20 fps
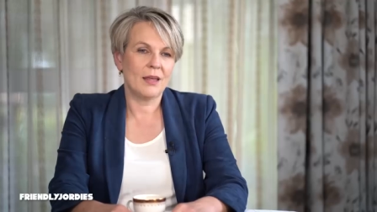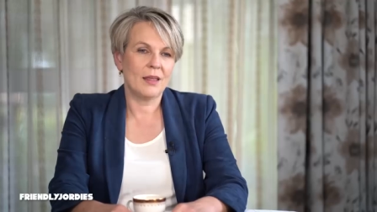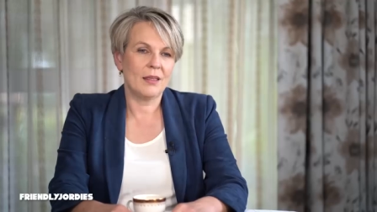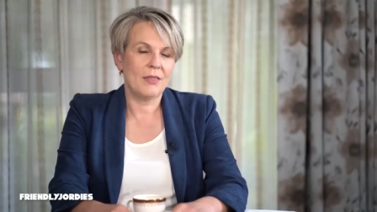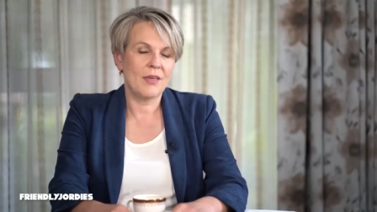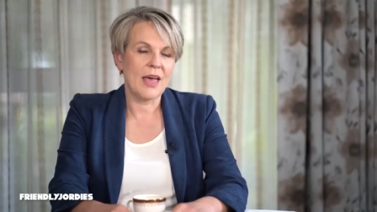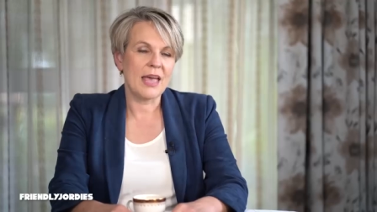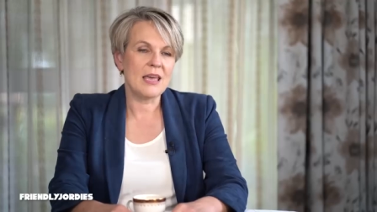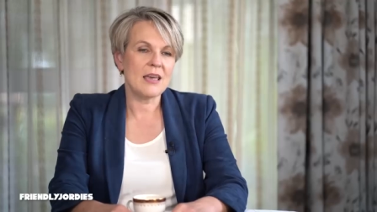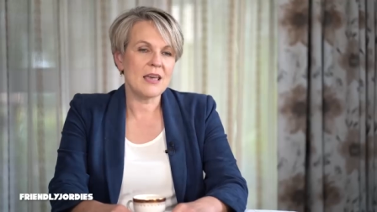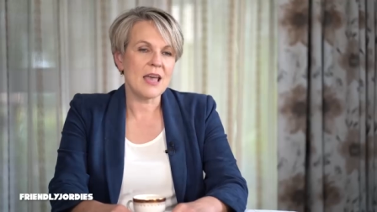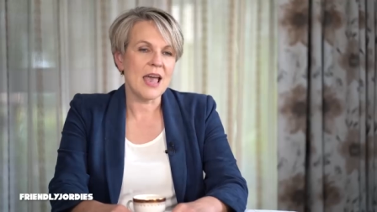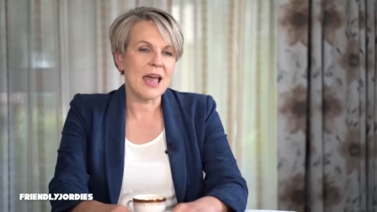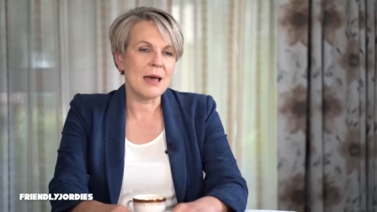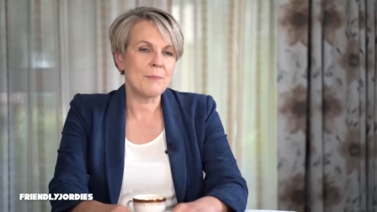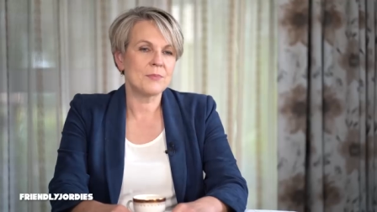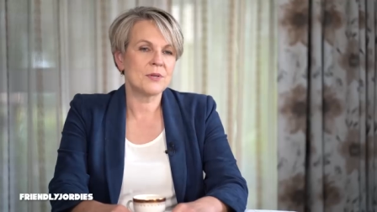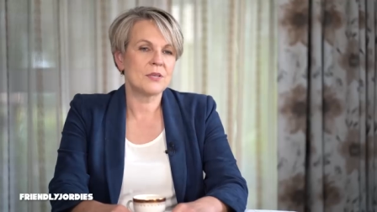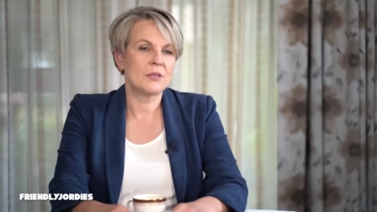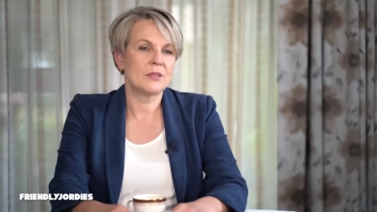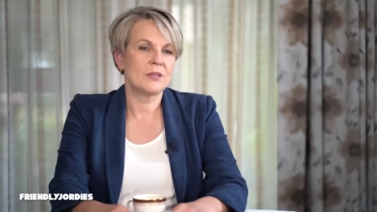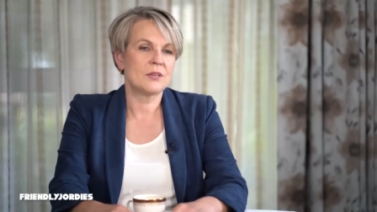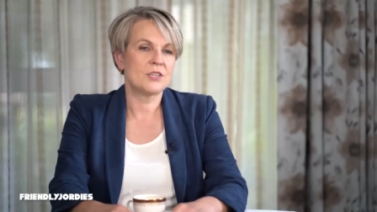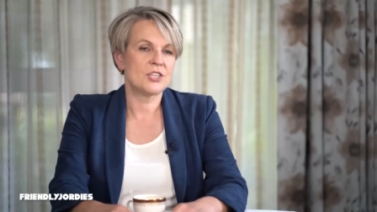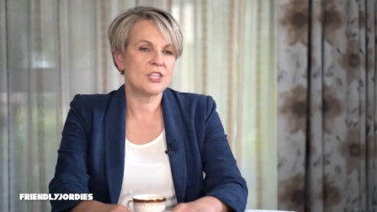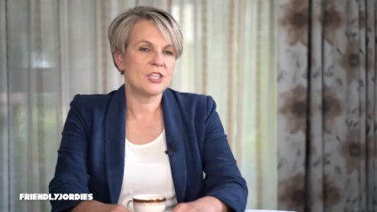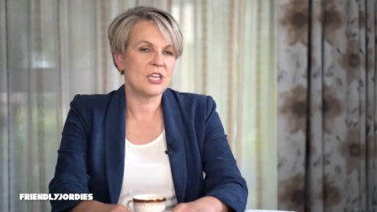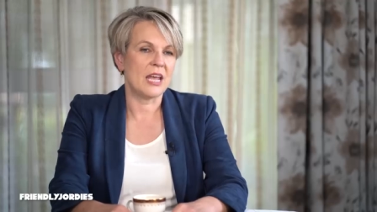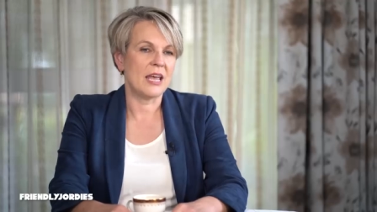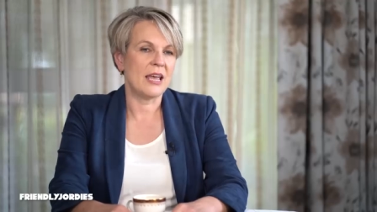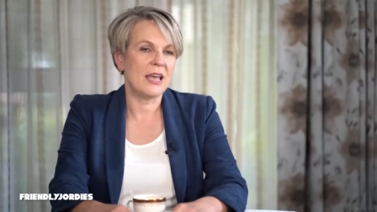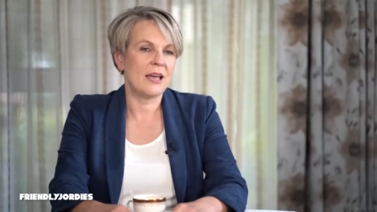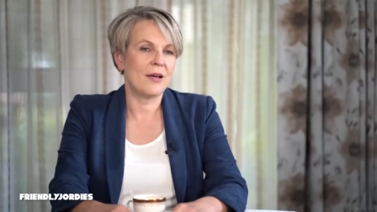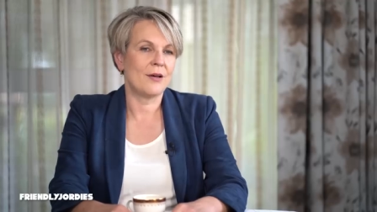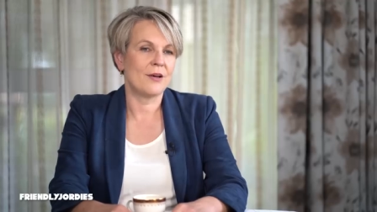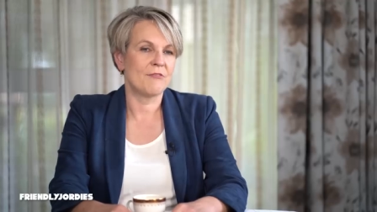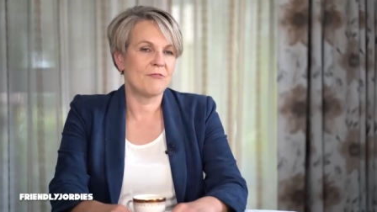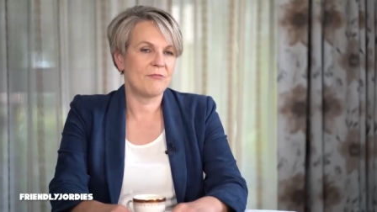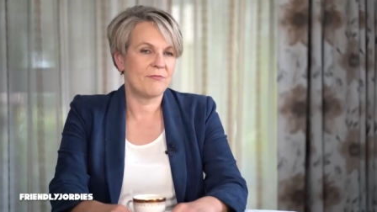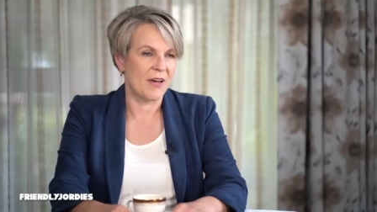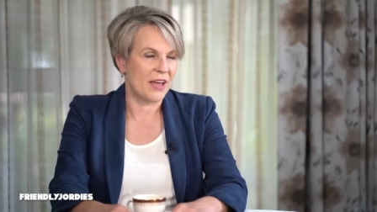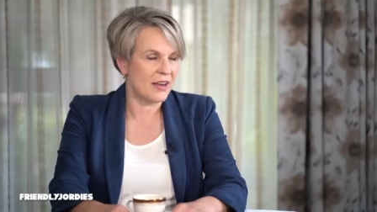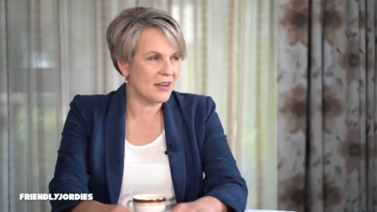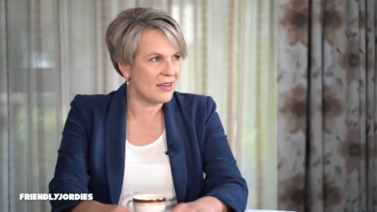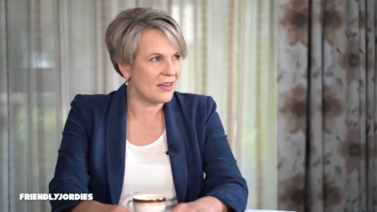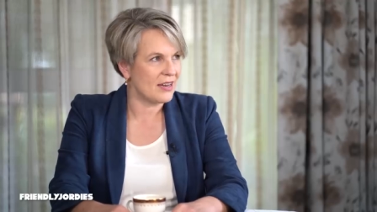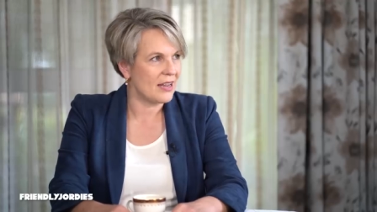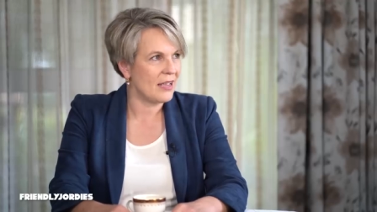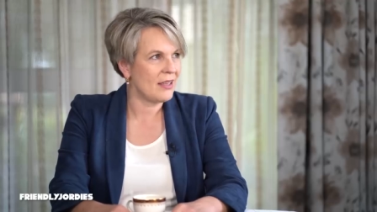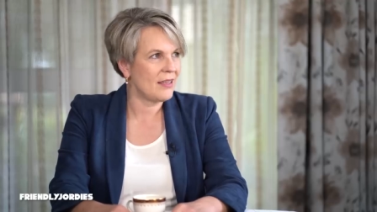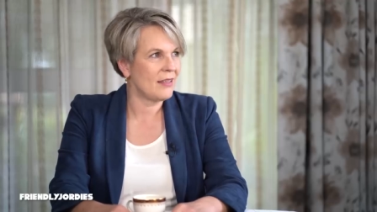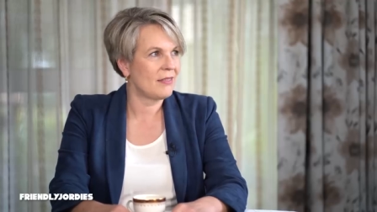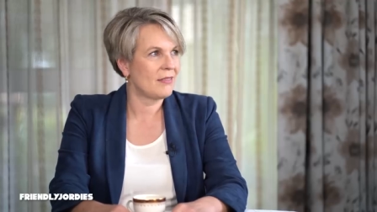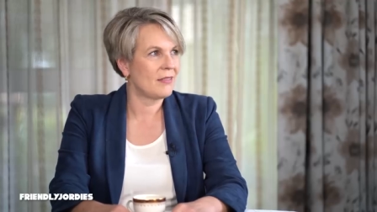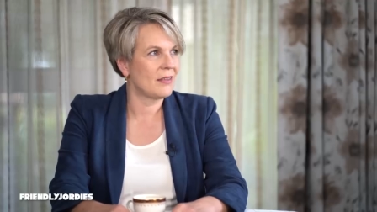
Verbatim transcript: they capped the share of funding